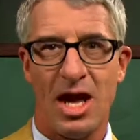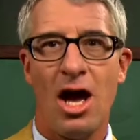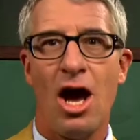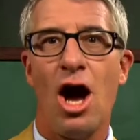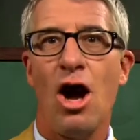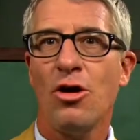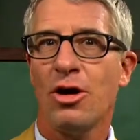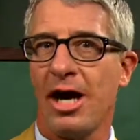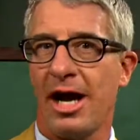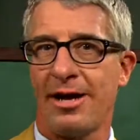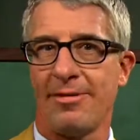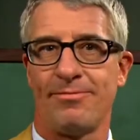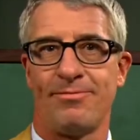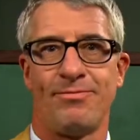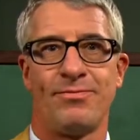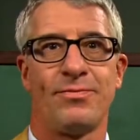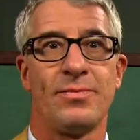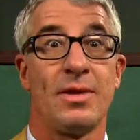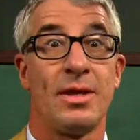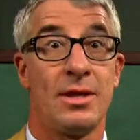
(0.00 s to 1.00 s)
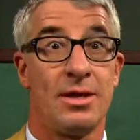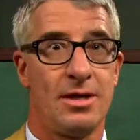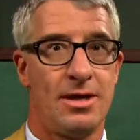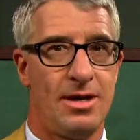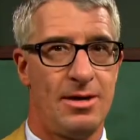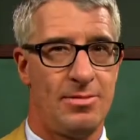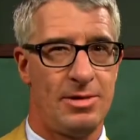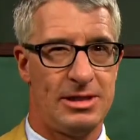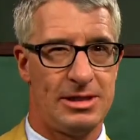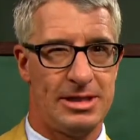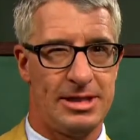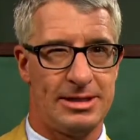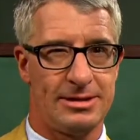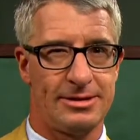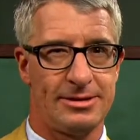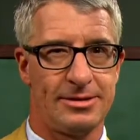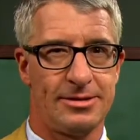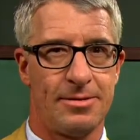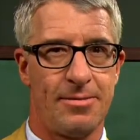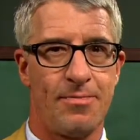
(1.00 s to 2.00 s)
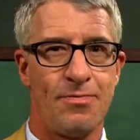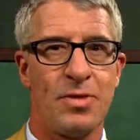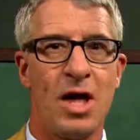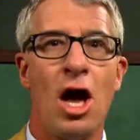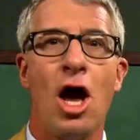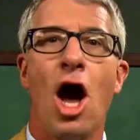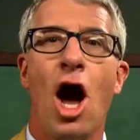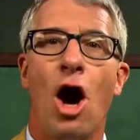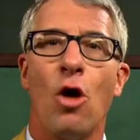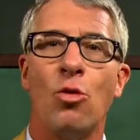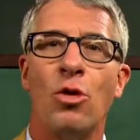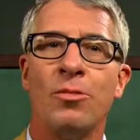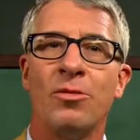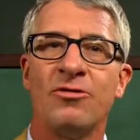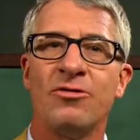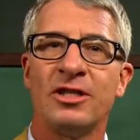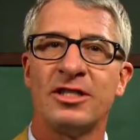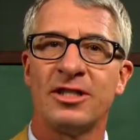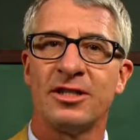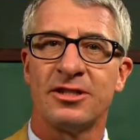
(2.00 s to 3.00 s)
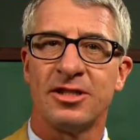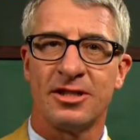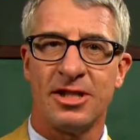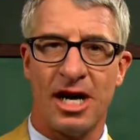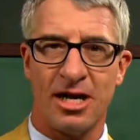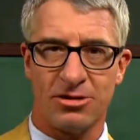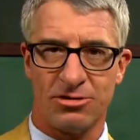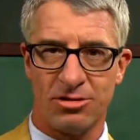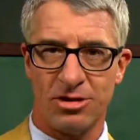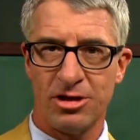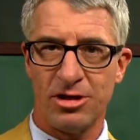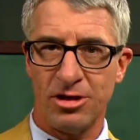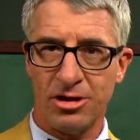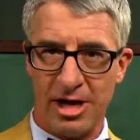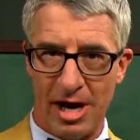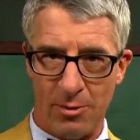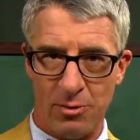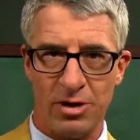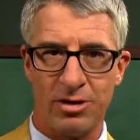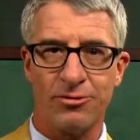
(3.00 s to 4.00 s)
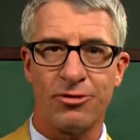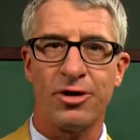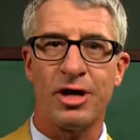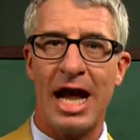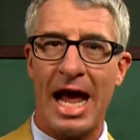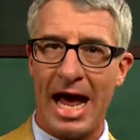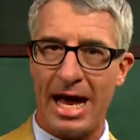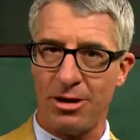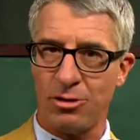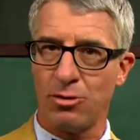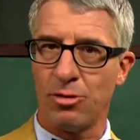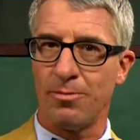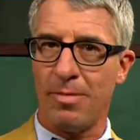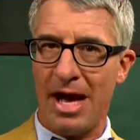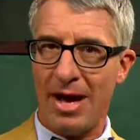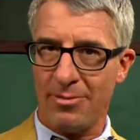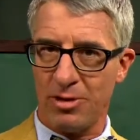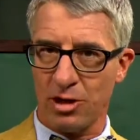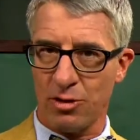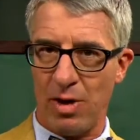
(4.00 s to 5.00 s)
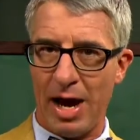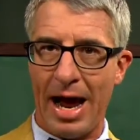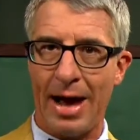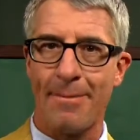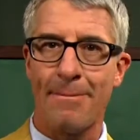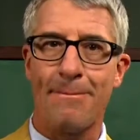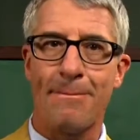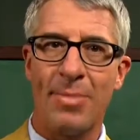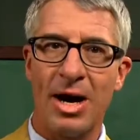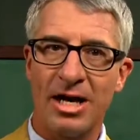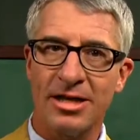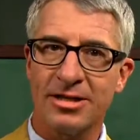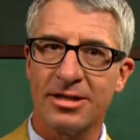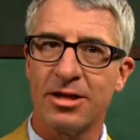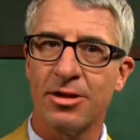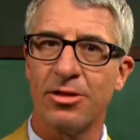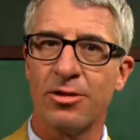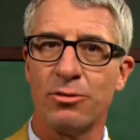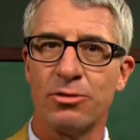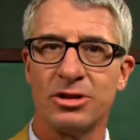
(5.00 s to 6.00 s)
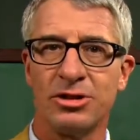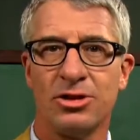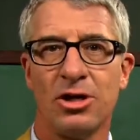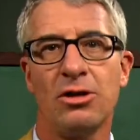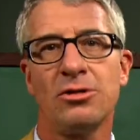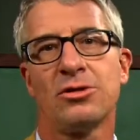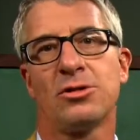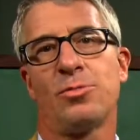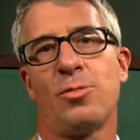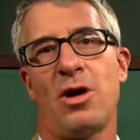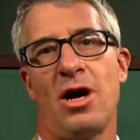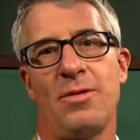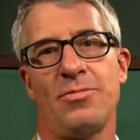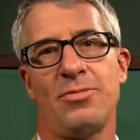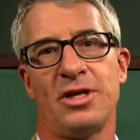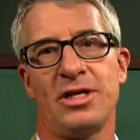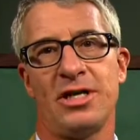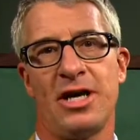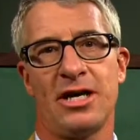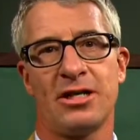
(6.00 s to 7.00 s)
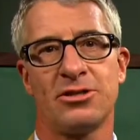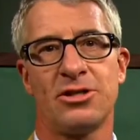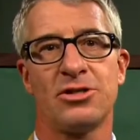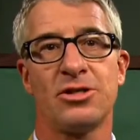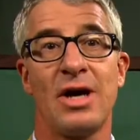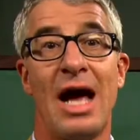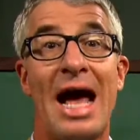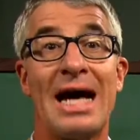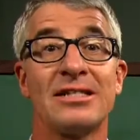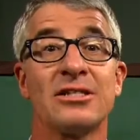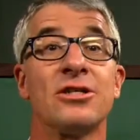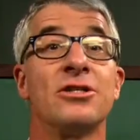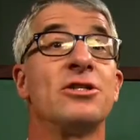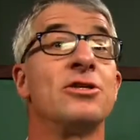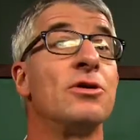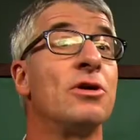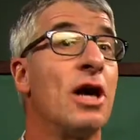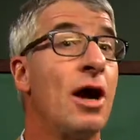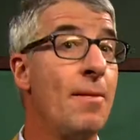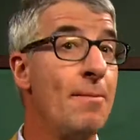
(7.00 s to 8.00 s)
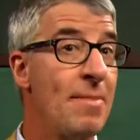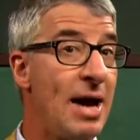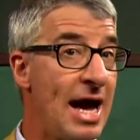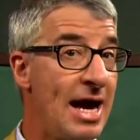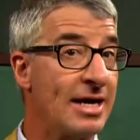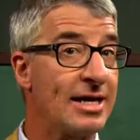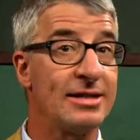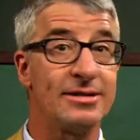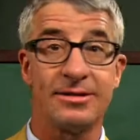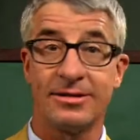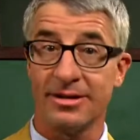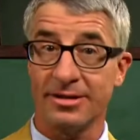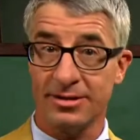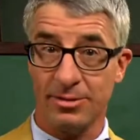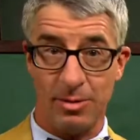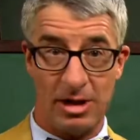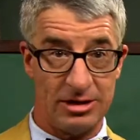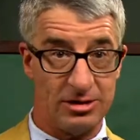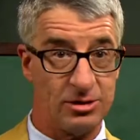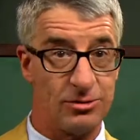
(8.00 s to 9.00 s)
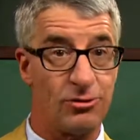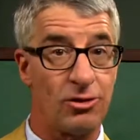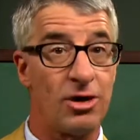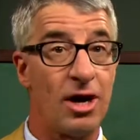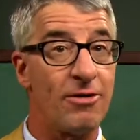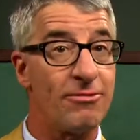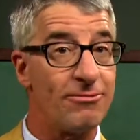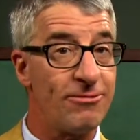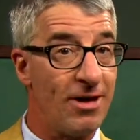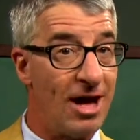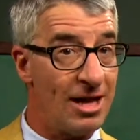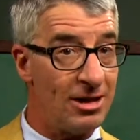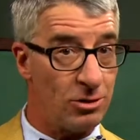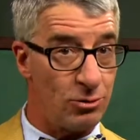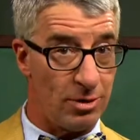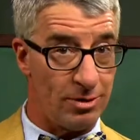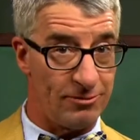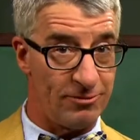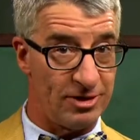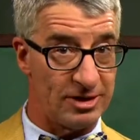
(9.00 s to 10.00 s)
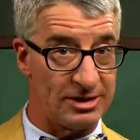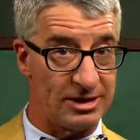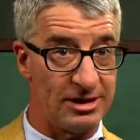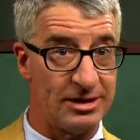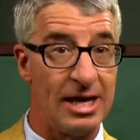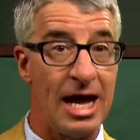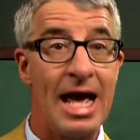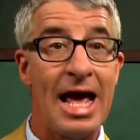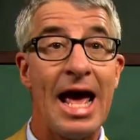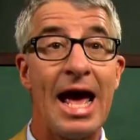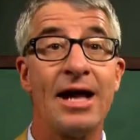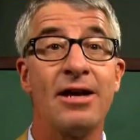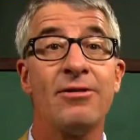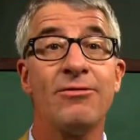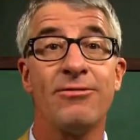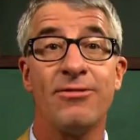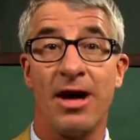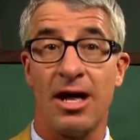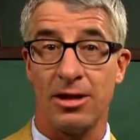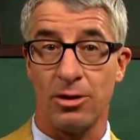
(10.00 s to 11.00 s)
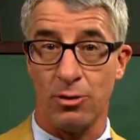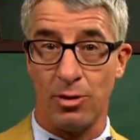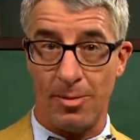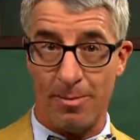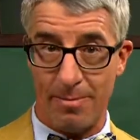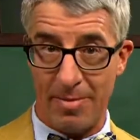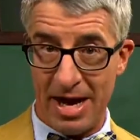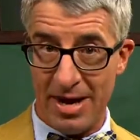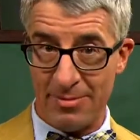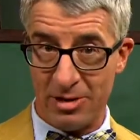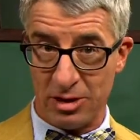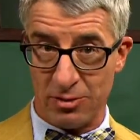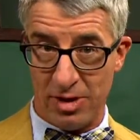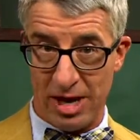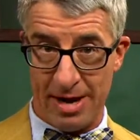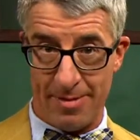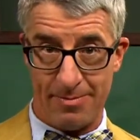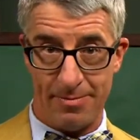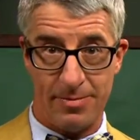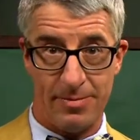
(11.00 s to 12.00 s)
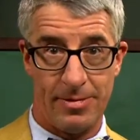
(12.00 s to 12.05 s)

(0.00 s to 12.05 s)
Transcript: Okay, how about this? A woman visits a doctor in her network for an annual mammogram, but the results prompt the doctor to ask her to come back in 6 months for a follow-up visit and a follow-up mammogram.